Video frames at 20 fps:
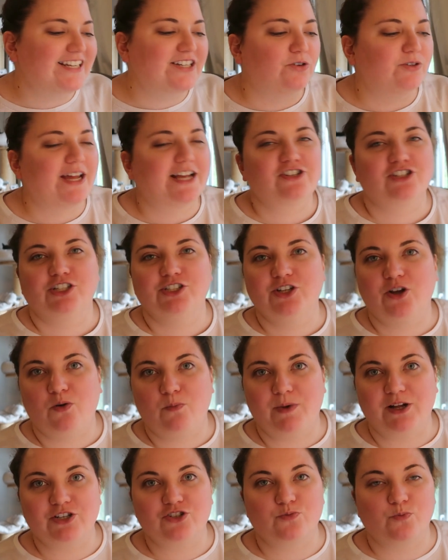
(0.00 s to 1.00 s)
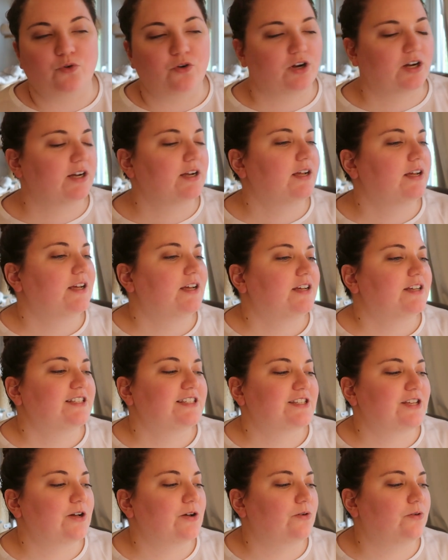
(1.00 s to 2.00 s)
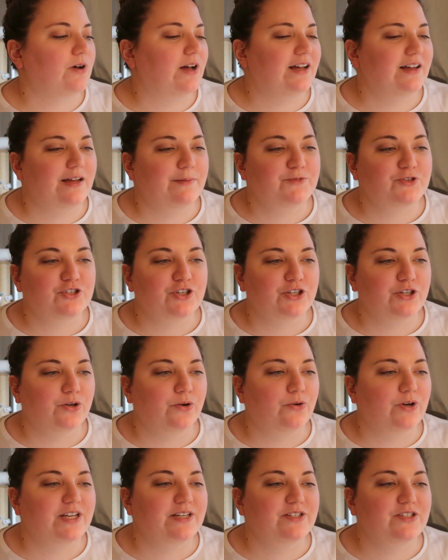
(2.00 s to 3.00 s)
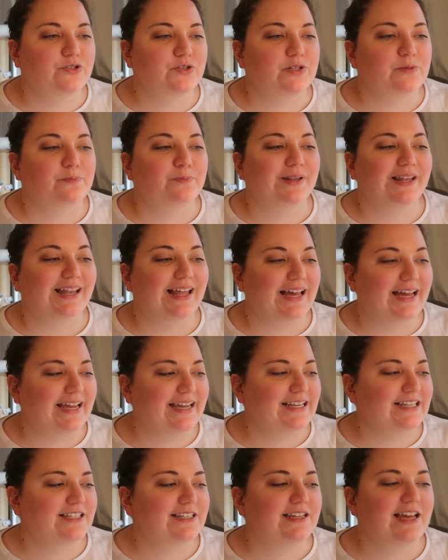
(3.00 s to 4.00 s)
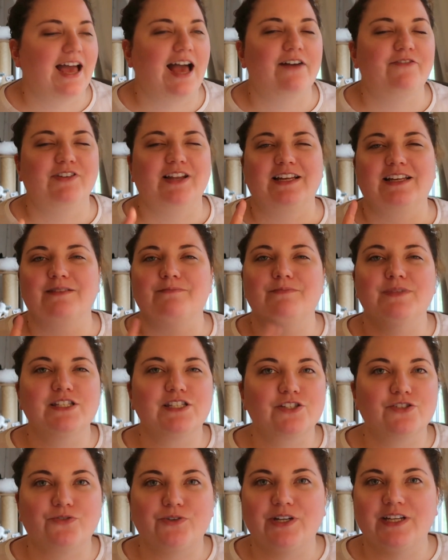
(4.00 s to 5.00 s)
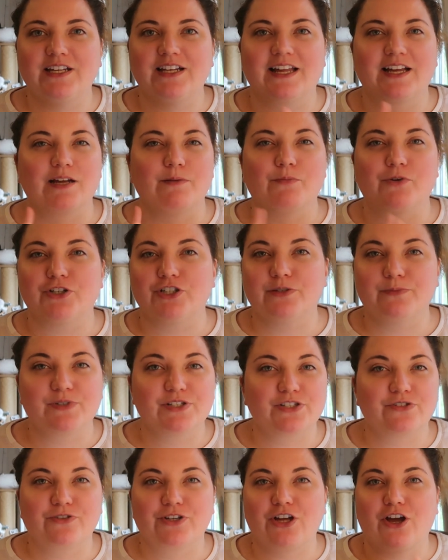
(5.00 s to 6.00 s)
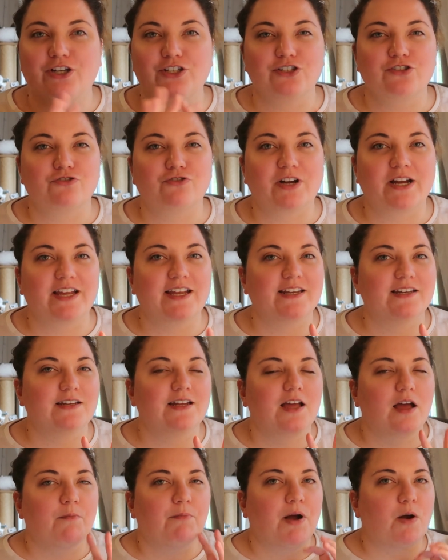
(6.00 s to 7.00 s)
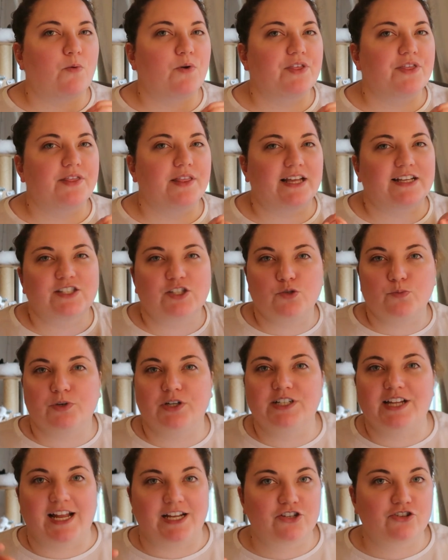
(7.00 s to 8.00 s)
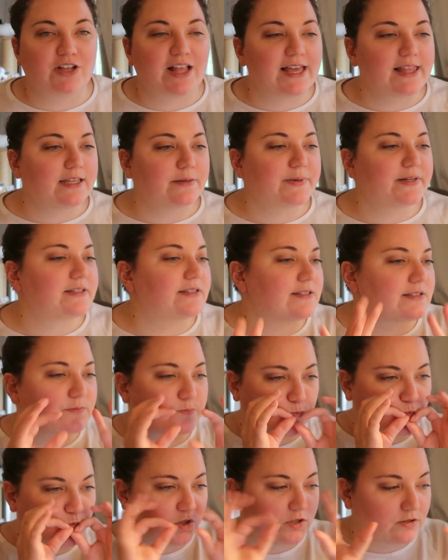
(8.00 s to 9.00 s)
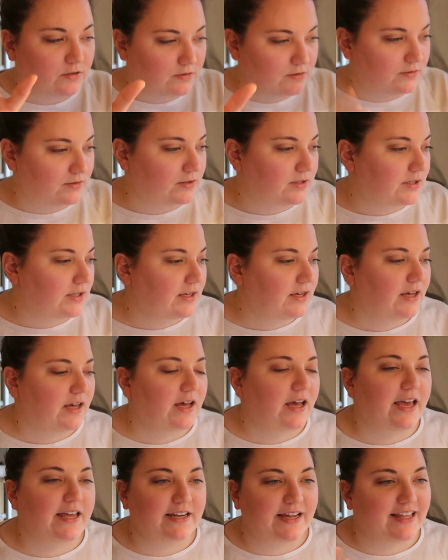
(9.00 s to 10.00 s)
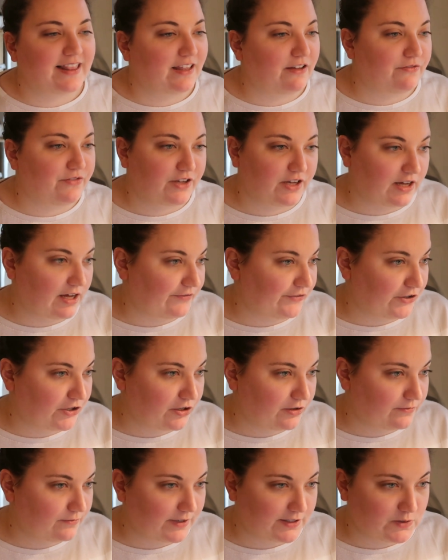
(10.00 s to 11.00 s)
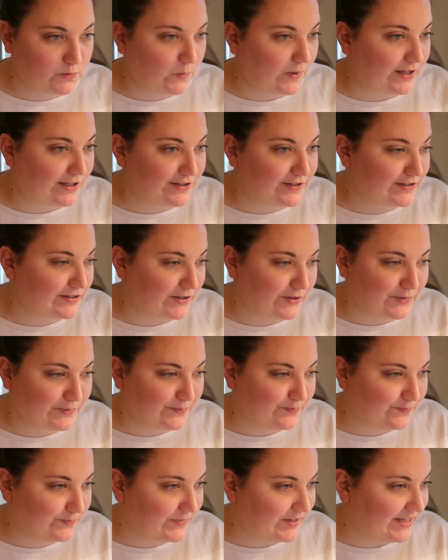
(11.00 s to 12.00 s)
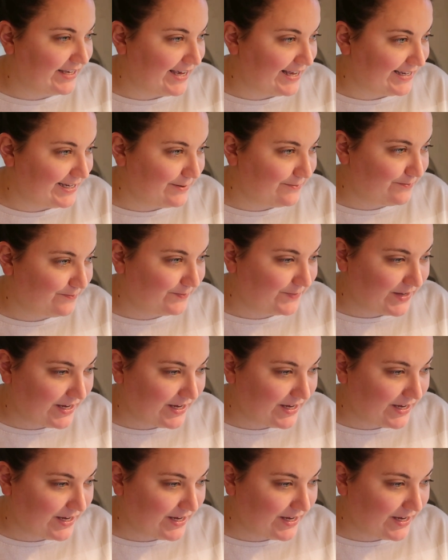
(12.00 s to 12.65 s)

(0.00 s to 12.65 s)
I don't actually know much more. So I'm just gonna go into it blind. Have like a mystery, like a murder mystery on a train, but with like supernatural elements. And I love the cover as well, so yay.